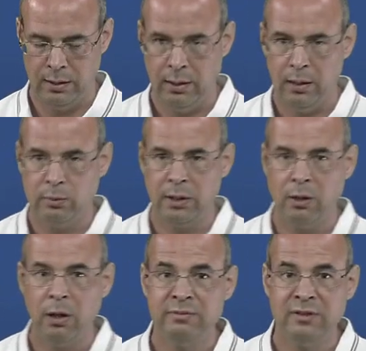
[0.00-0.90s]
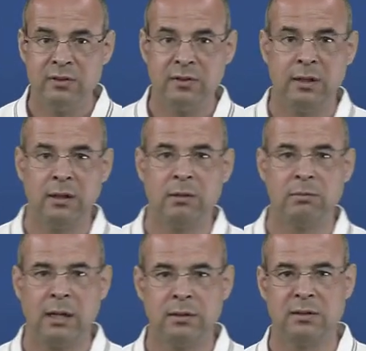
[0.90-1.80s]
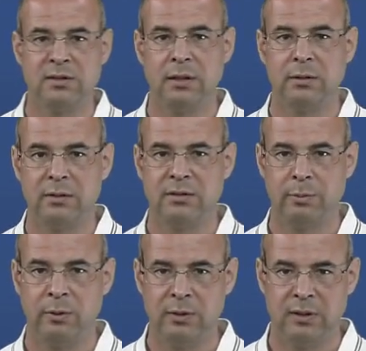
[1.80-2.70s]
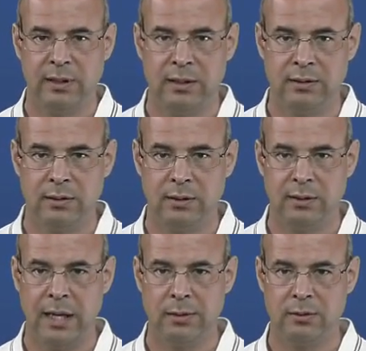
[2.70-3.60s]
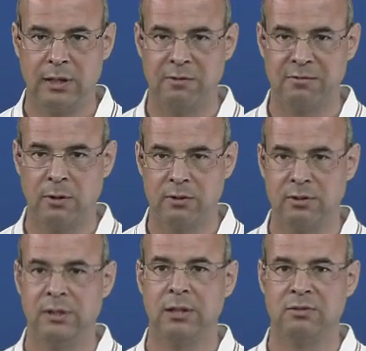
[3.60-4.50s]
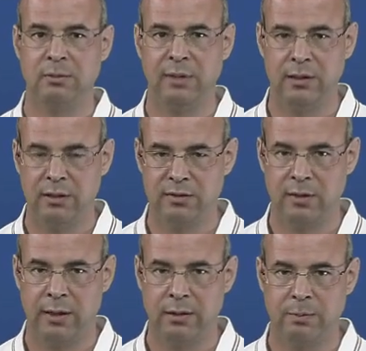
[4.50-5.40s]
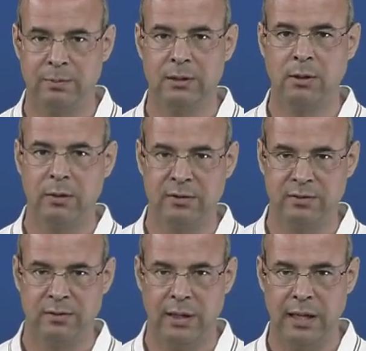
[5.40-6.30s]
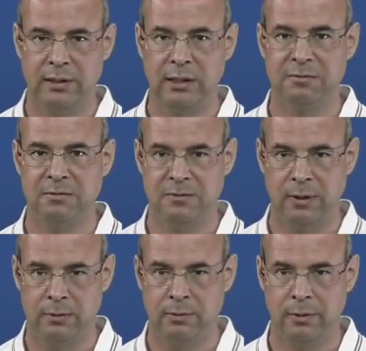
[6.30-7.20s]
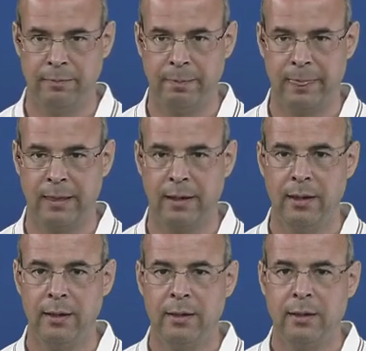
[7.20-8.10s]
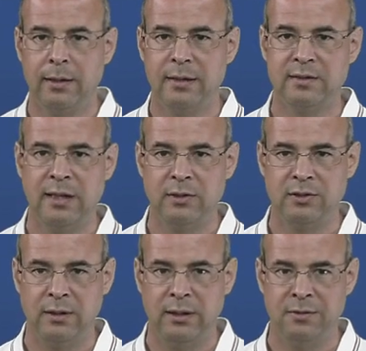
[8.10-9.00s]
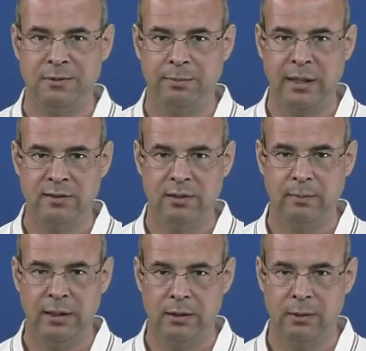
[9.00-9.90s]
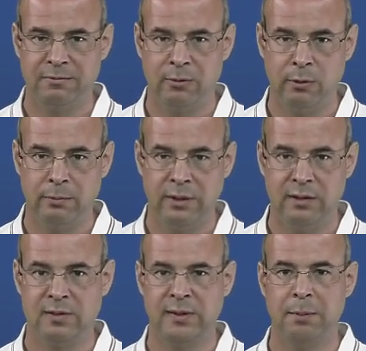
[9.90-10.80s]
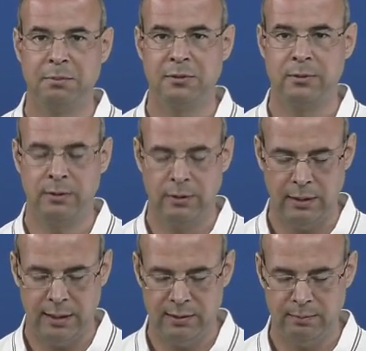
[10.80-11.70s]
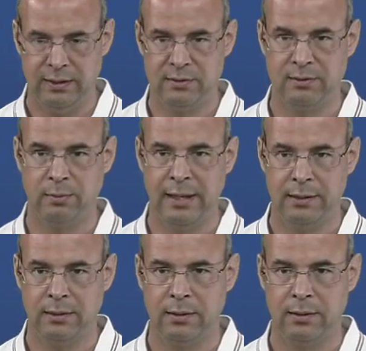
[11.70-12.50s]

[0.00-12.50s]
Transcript: Well, obviously, one single subordinator cannot have contradictory meanings like because and even though. Essentially, the basic meaning of cum is temporal, and it means when.